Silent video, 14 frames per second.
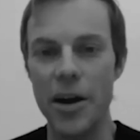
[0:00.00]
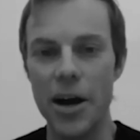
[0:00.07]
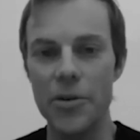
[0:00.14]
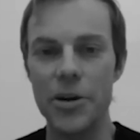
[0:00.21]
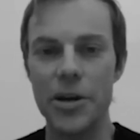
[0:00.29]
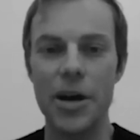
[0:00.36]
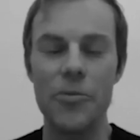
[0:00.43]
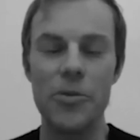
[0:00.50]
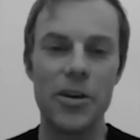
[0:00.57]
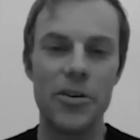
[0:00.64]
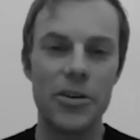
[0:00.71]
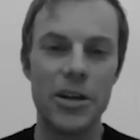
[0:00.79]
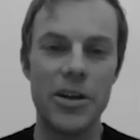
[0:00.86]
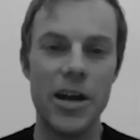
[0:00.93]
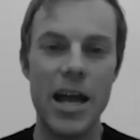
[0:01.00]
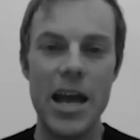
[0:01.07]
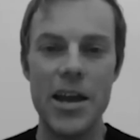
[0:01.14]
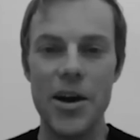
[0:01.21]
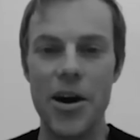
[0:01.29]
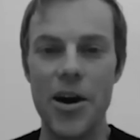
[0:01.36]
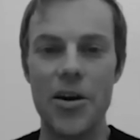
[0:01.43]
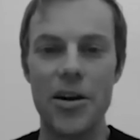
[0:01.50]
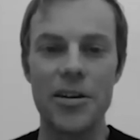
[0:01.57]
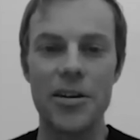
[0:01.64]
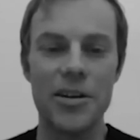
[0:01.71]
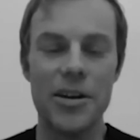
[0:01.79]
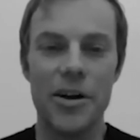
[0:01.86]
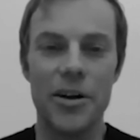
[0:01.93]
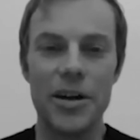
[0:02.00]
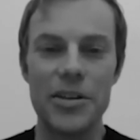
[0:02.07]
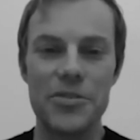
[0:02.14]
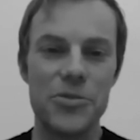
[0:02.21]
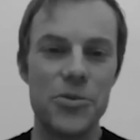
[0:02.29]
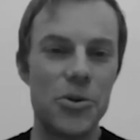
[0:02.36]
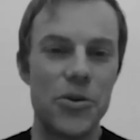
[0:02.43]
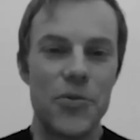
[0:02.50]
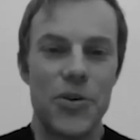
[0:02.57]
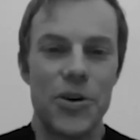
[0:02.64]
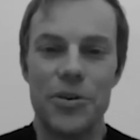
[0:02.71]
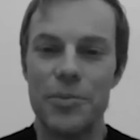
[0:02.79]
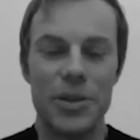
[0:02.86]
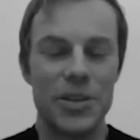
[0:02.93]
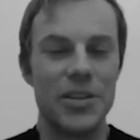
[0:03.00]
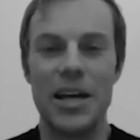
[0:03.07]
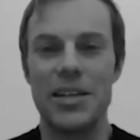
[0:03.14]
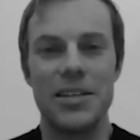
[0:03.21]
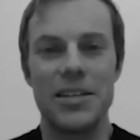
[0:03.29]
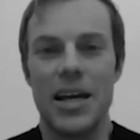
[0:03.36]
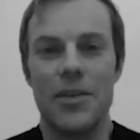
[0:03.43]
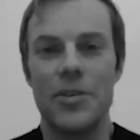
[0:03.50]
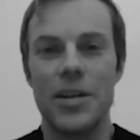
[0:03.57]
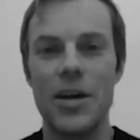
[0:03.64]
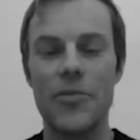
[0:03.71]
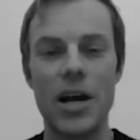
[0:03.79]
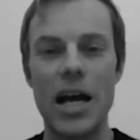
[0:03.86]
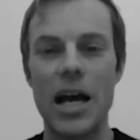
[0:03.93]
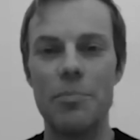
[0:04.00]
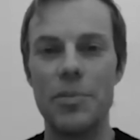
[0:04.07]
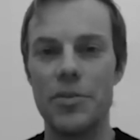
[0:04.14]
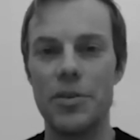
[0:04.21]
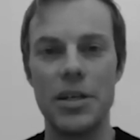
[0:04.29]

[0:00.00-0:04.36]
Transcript: I want to go and do AR on a server, but never happens.